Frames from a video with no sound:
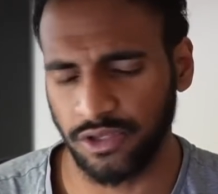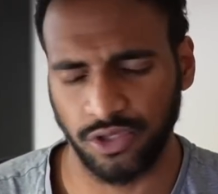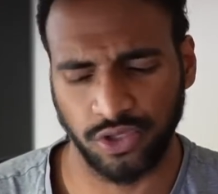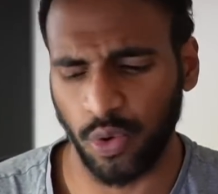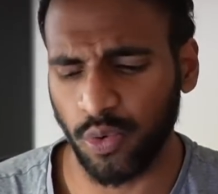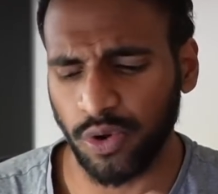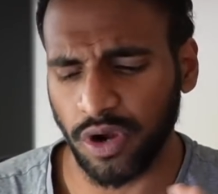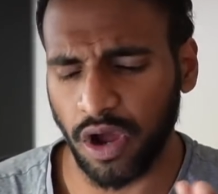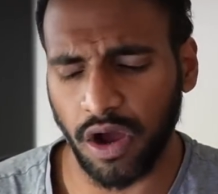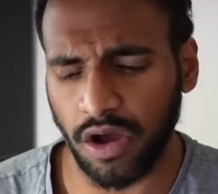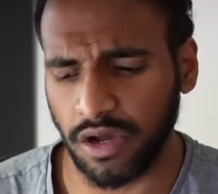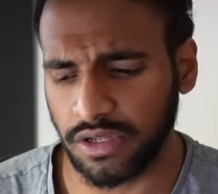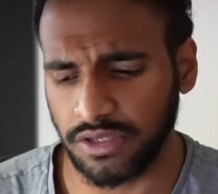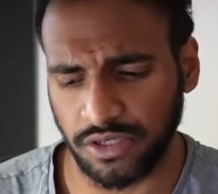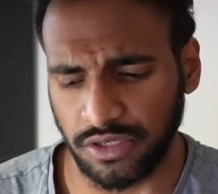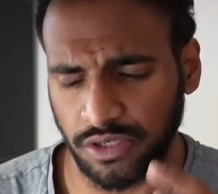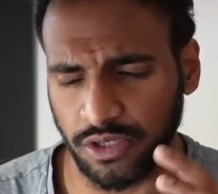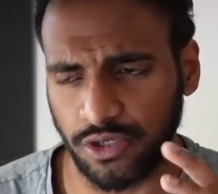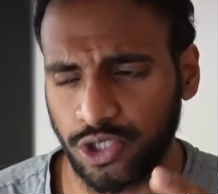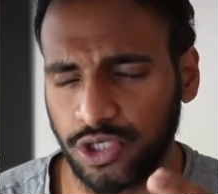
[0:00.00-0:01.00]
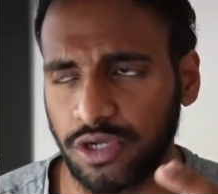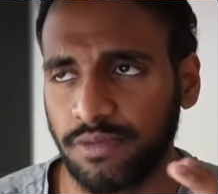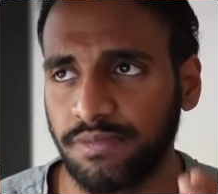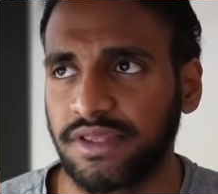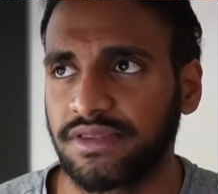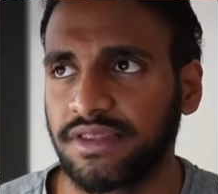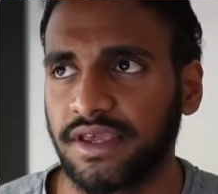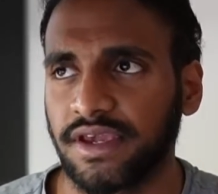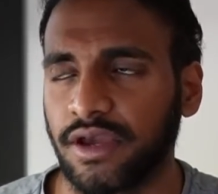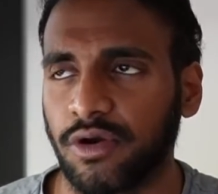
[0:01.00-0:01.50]
You shouldn't
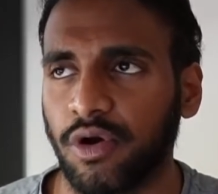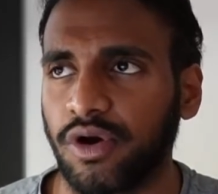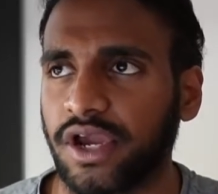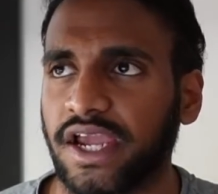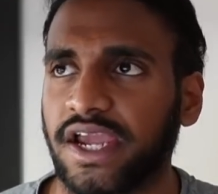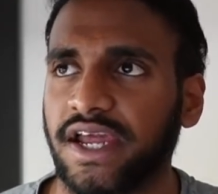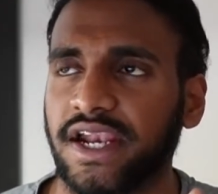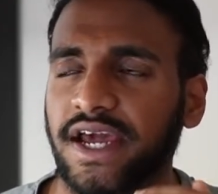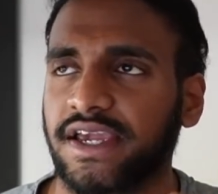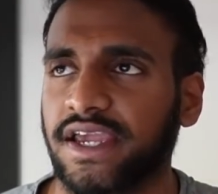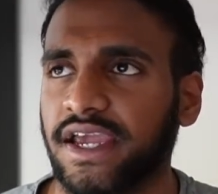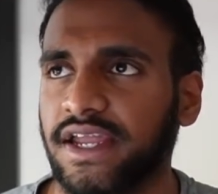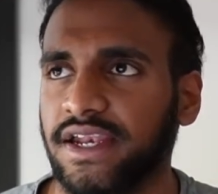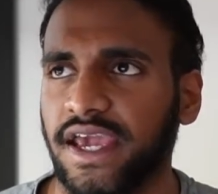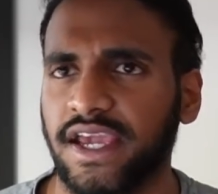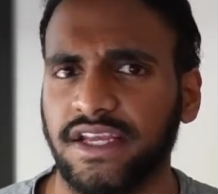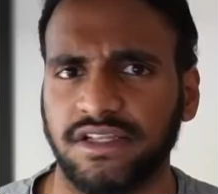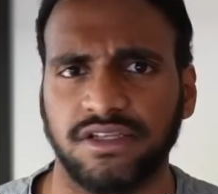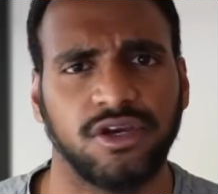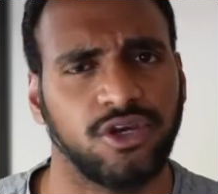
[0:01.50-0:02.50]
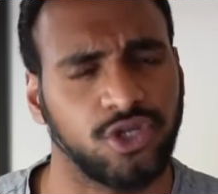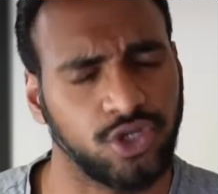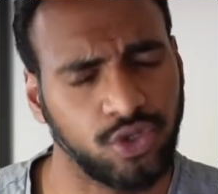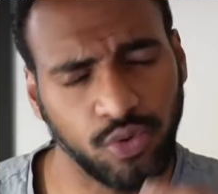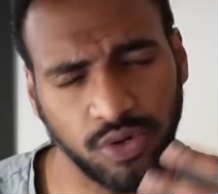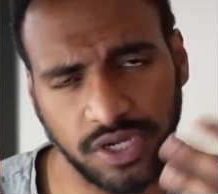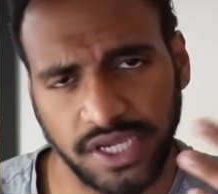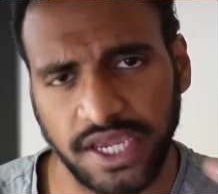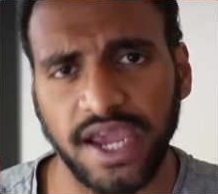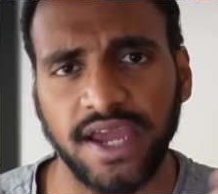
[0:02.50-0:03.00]
be thinking, okay, can I get an 8?
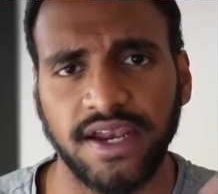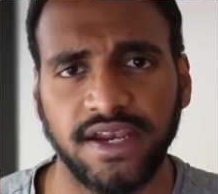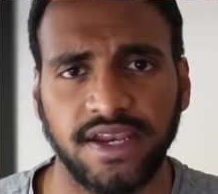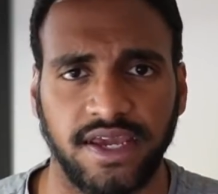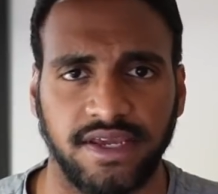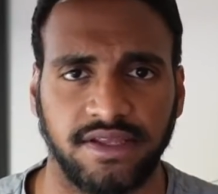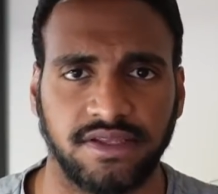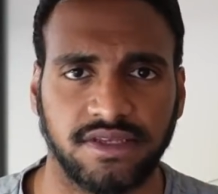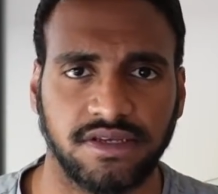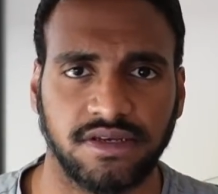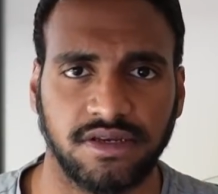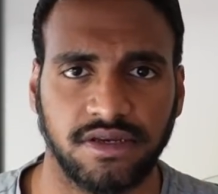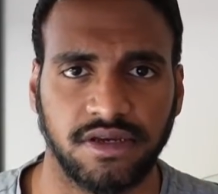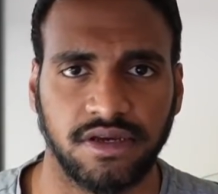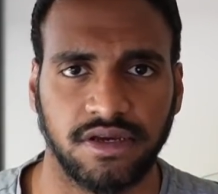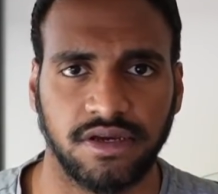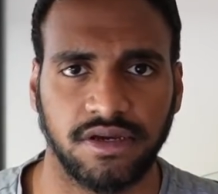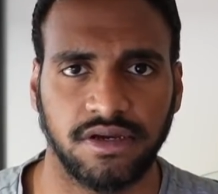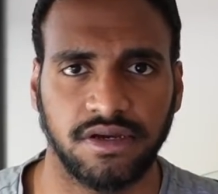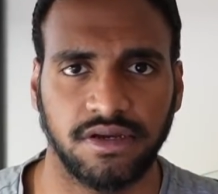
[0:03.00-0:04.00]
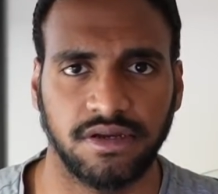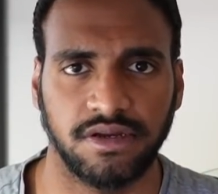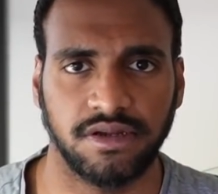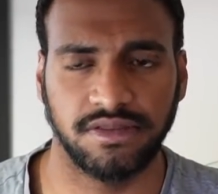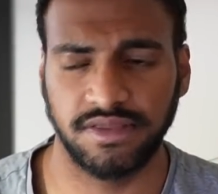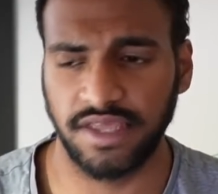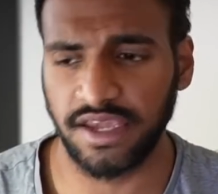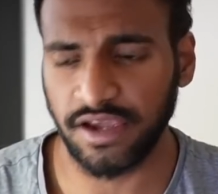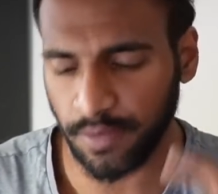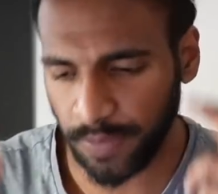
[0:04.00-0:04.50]
You'll get an 8.
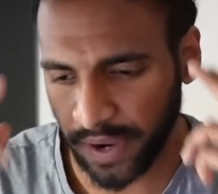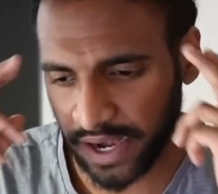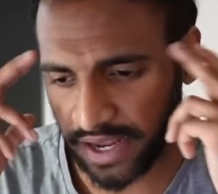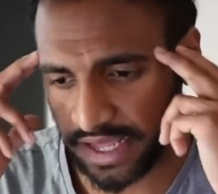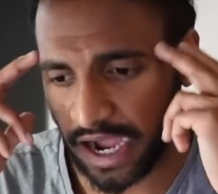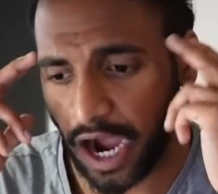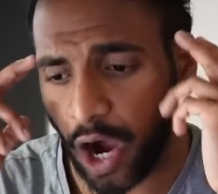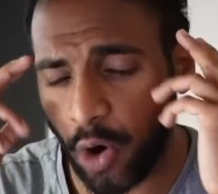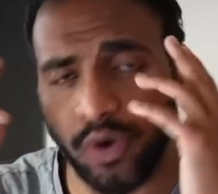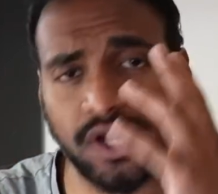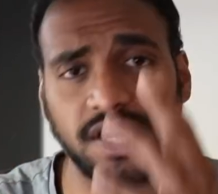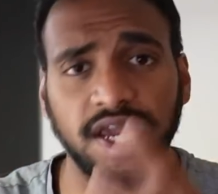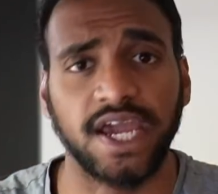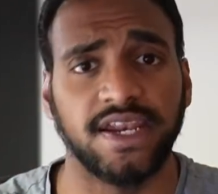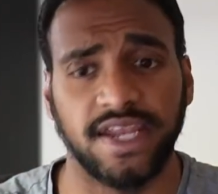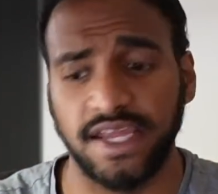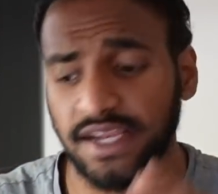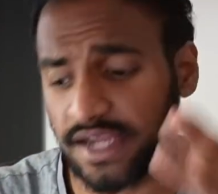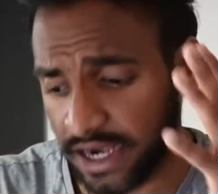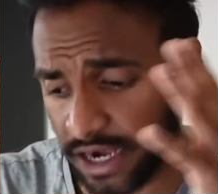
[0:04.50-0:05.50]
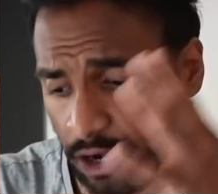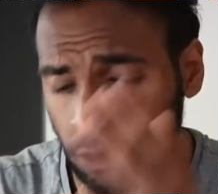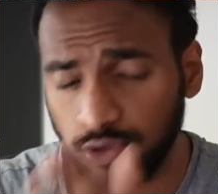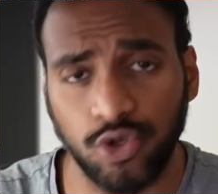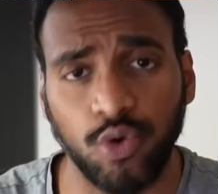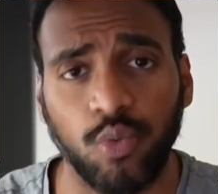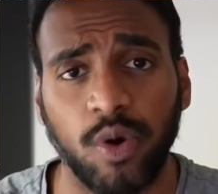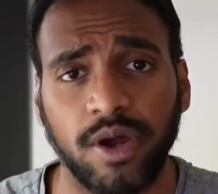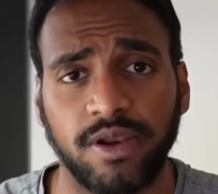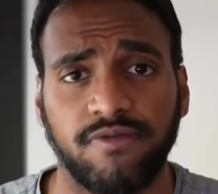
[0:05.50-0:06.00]
Think about it. I'll get an 8 and I'll
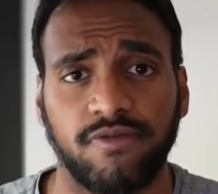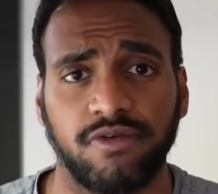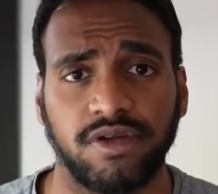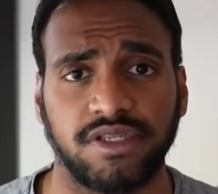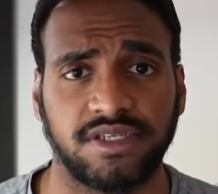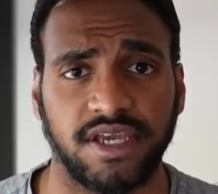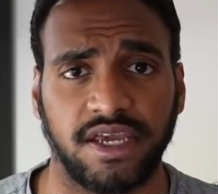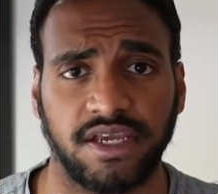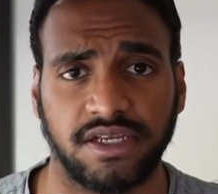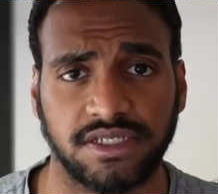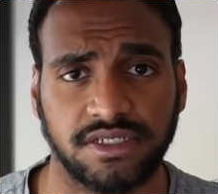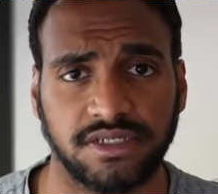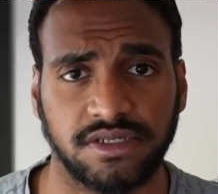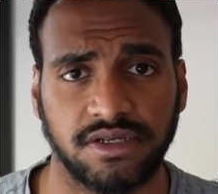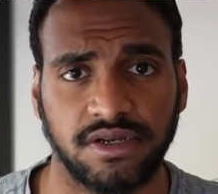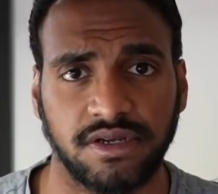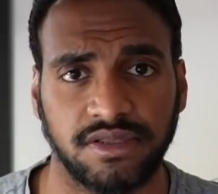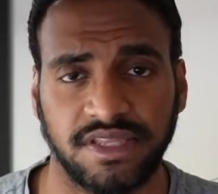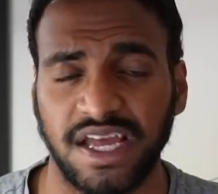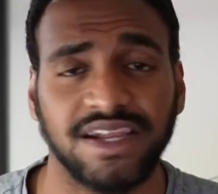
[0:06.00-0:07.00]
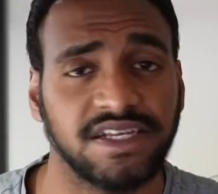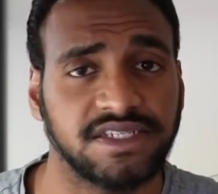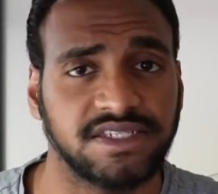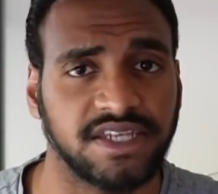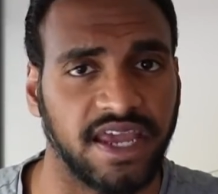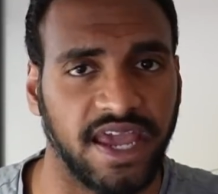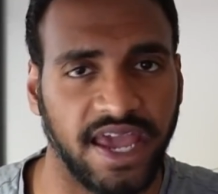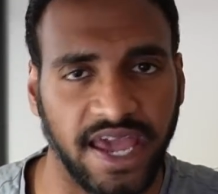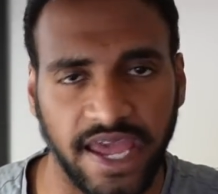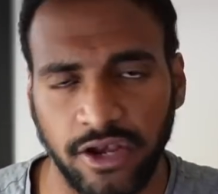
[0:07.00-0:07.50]
do whatever it takes. That is
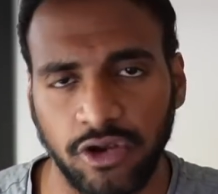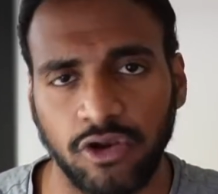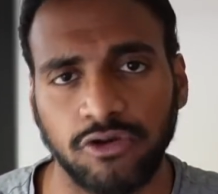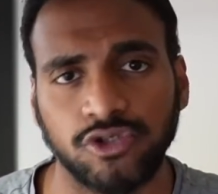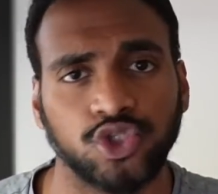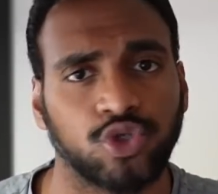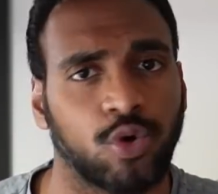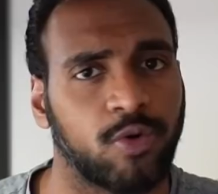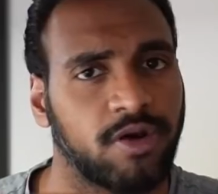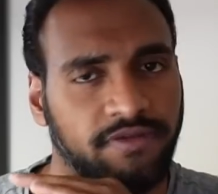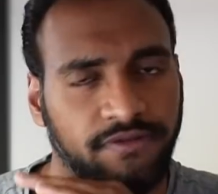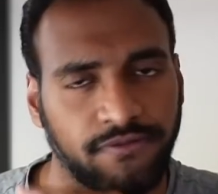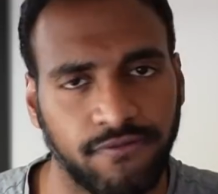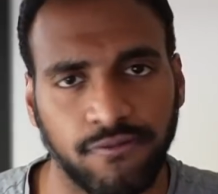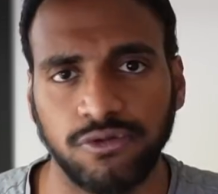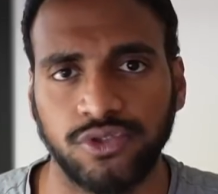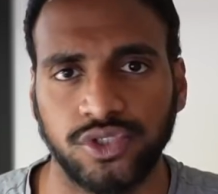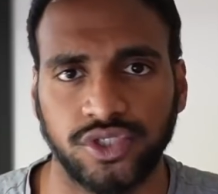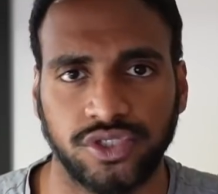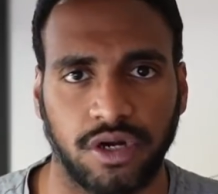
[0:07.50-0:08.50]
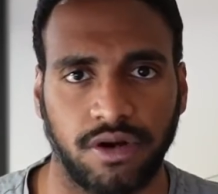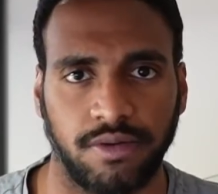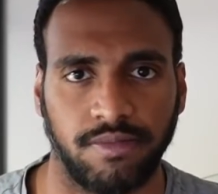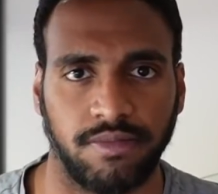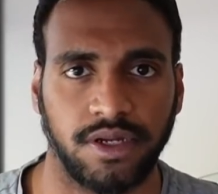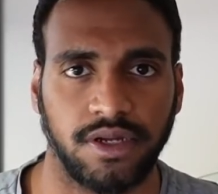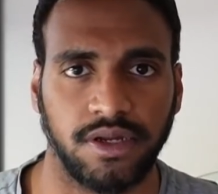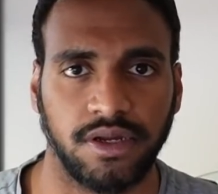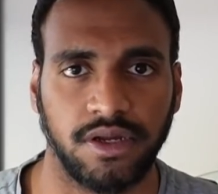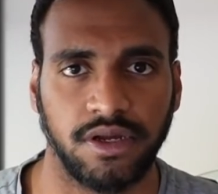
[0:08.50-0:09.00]
it. End of story. Full
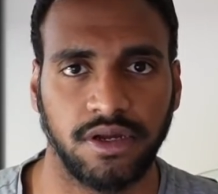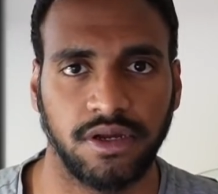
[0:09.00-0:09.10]
stop.